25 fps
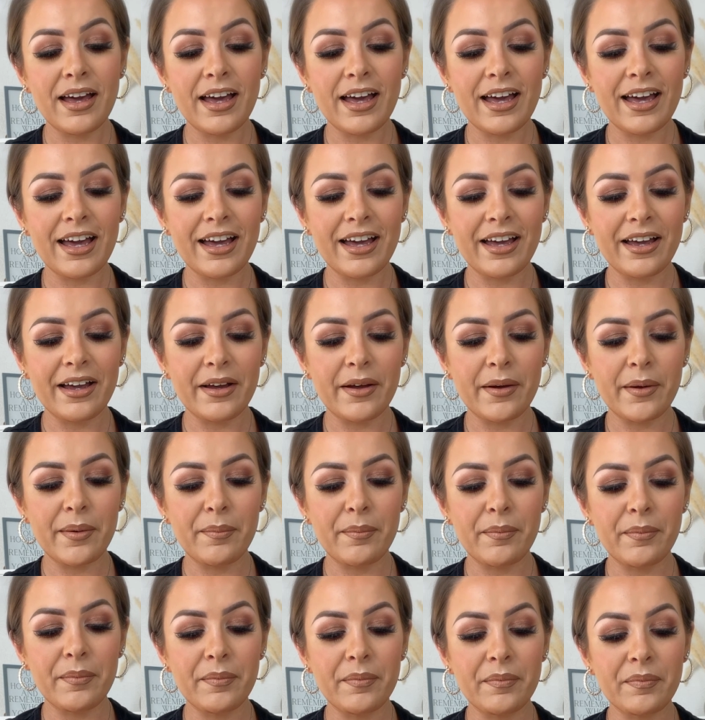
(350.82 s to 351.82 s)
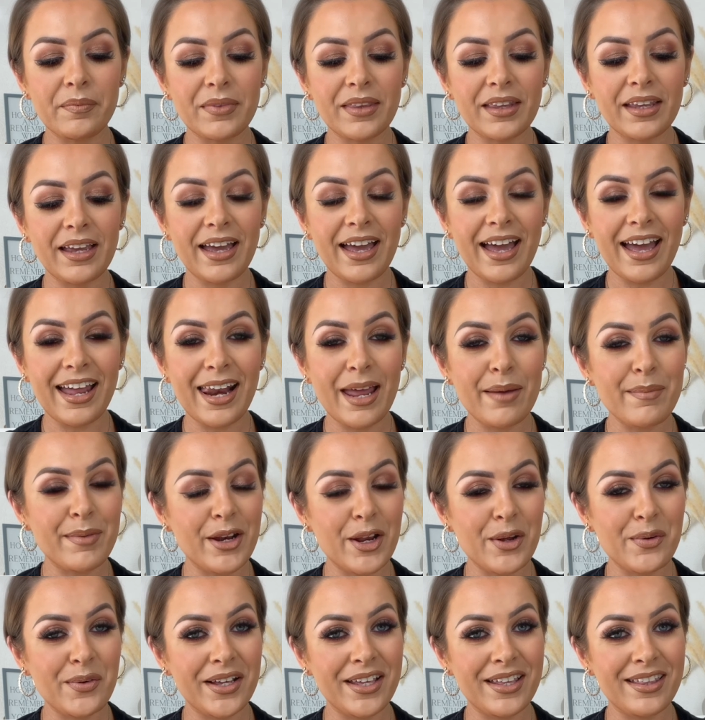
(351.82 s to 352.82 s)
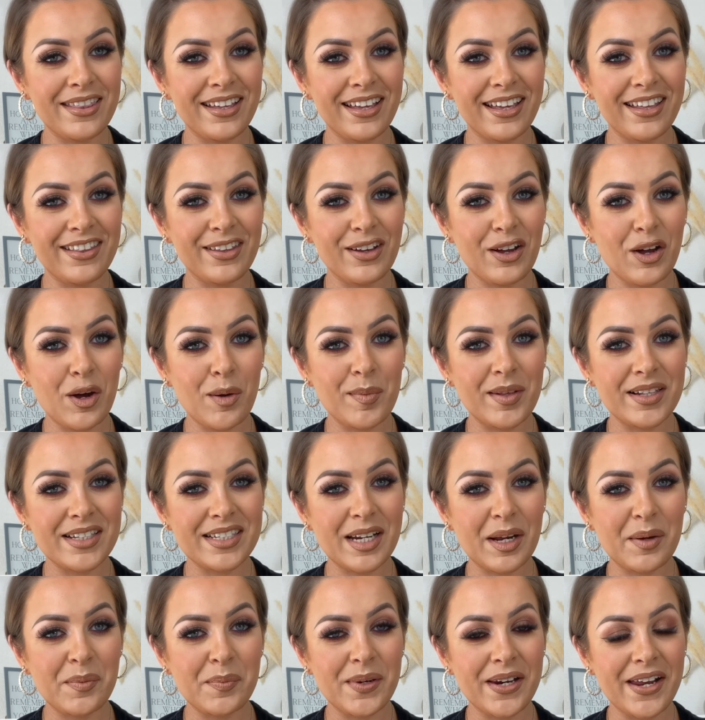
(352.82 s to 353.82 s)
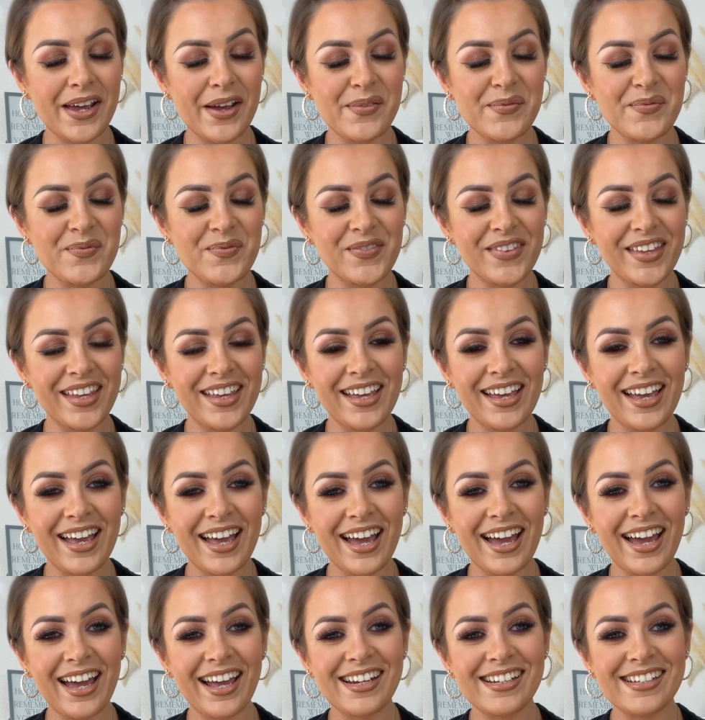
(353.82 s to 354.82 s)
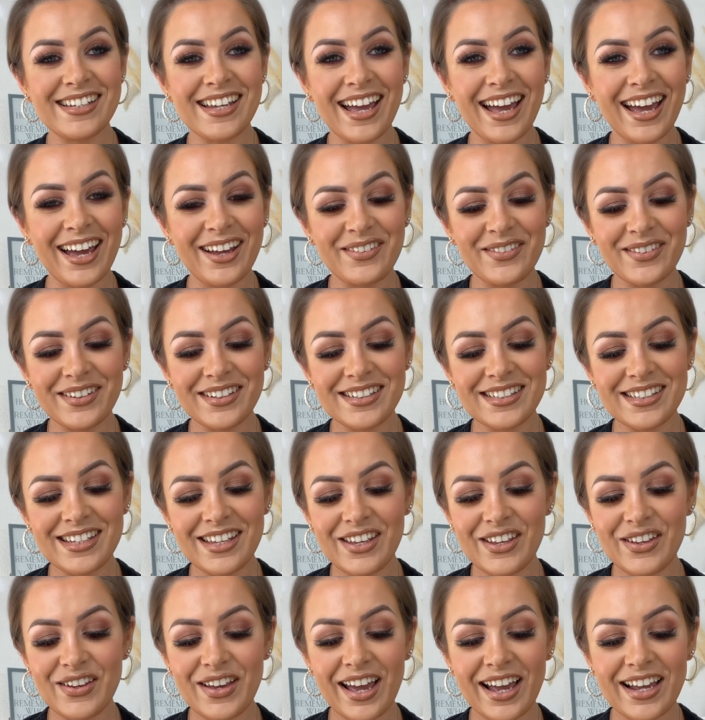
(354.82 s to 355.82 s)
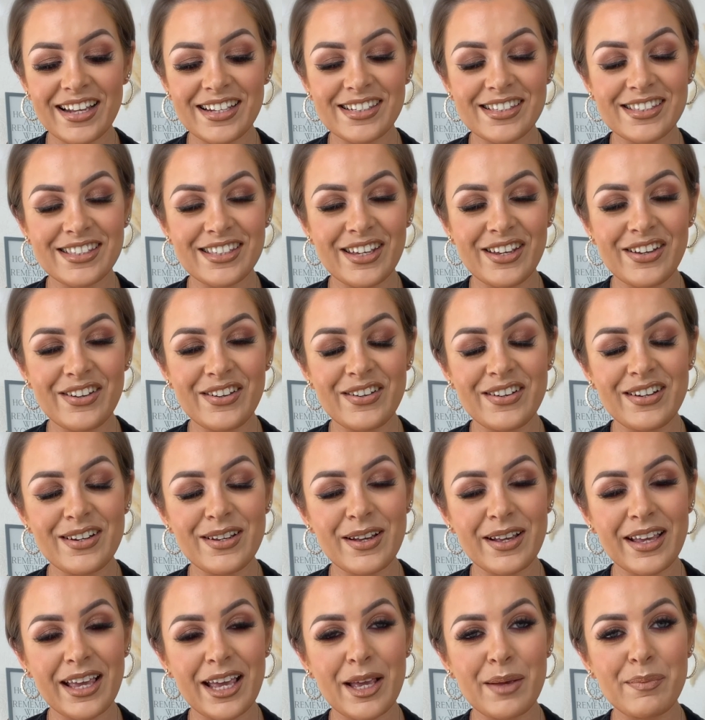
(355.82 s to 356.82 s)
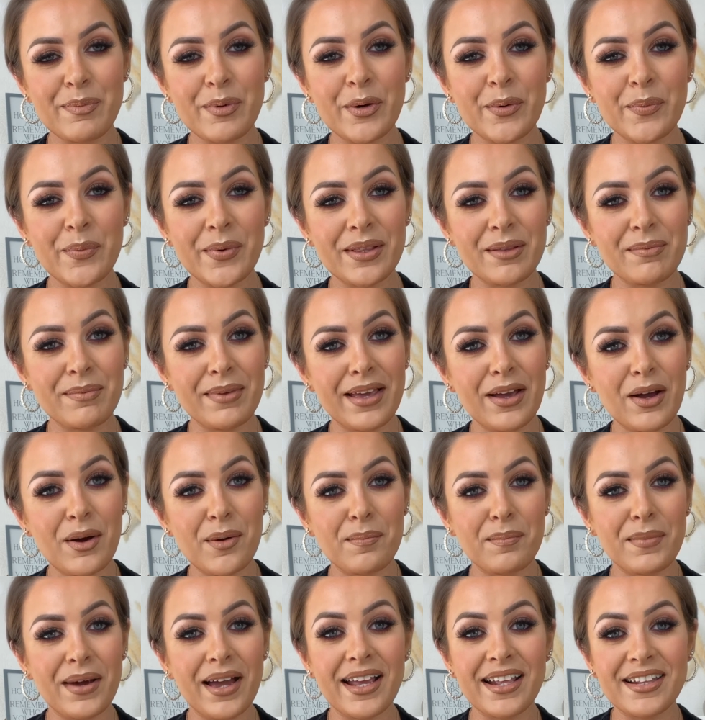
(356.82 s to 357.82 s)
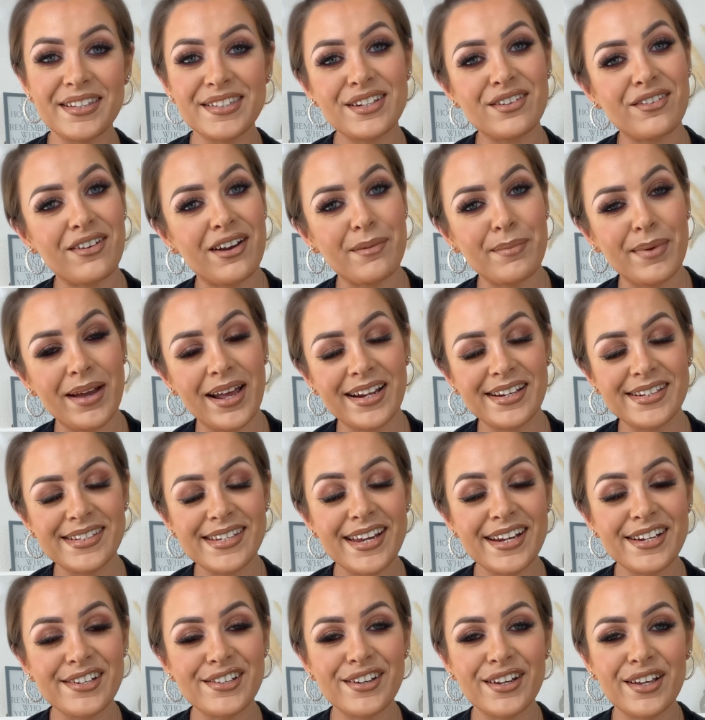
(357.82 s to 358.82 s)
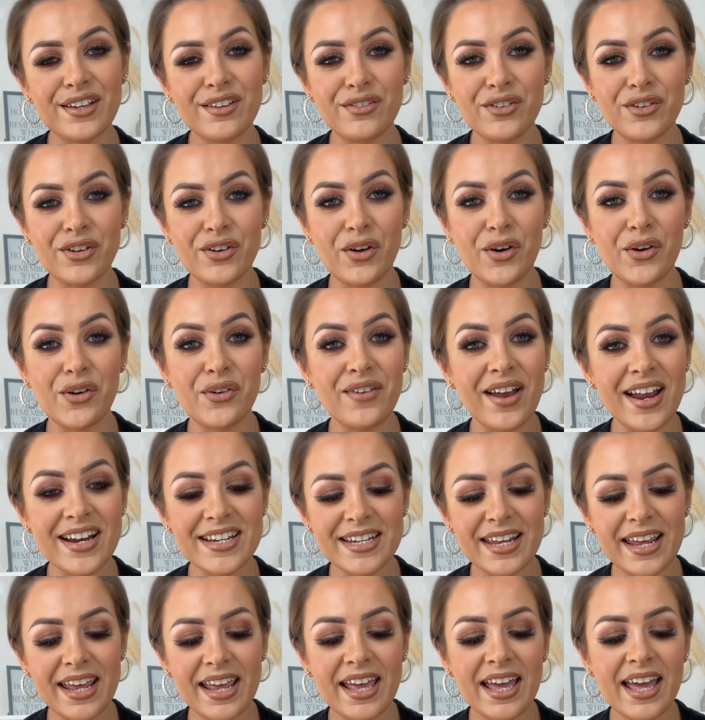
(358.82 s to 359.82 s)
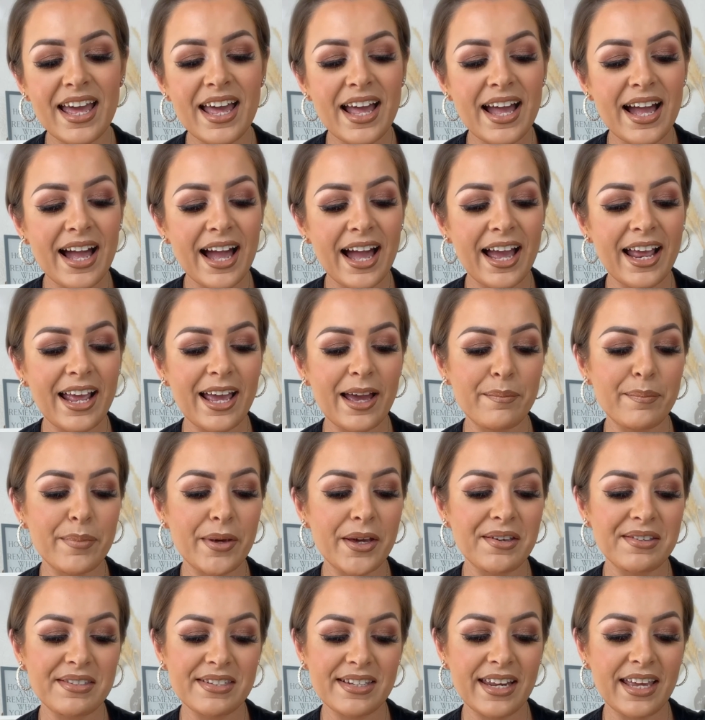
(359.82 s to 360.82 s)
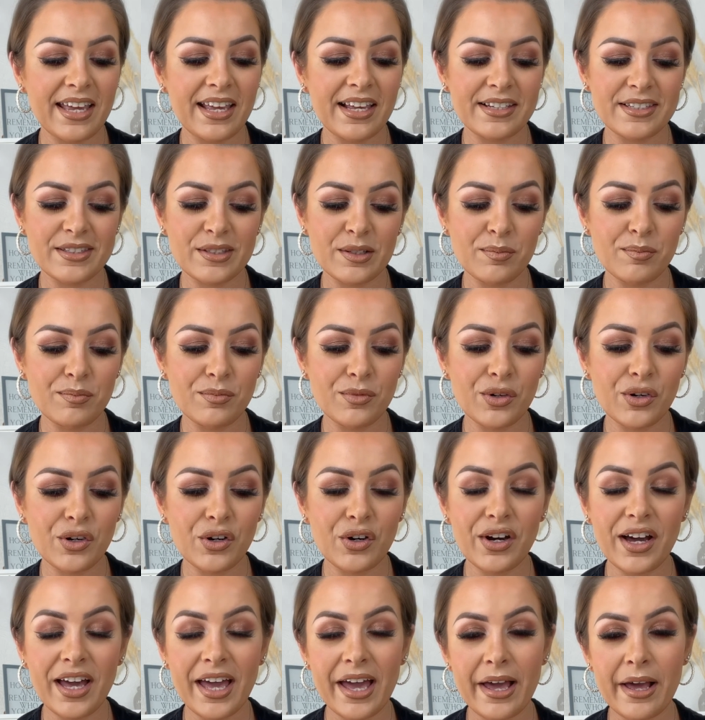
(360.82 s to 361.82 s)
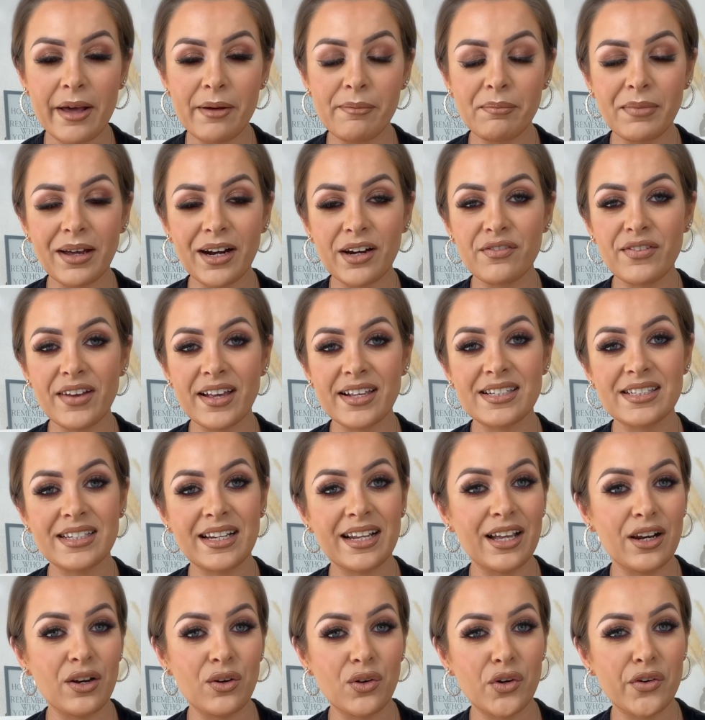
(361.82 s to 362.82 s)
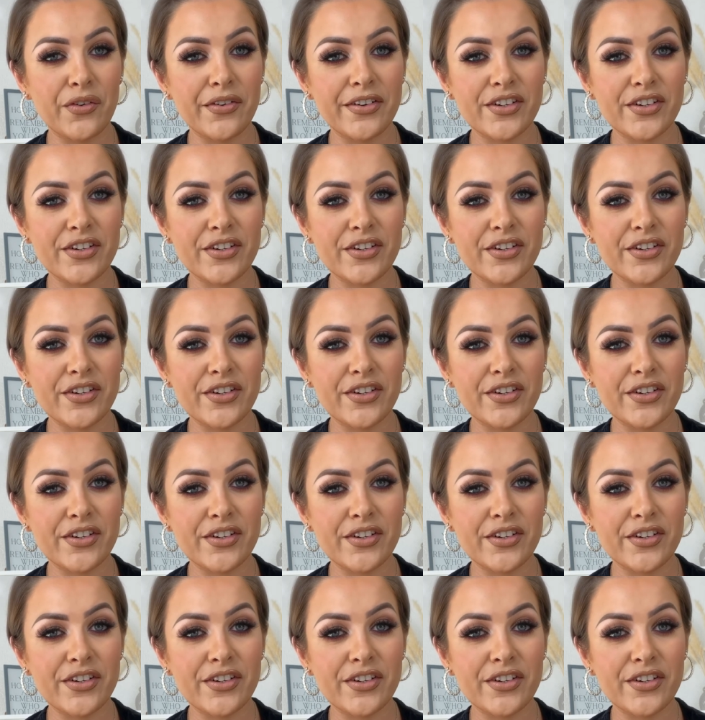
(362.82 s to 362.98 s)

And let me know what you think in the comments down below. And I will see you guys soon. Keep up with me on my Instagram and TikTok if you're not already. I am posting some more manifesting and law of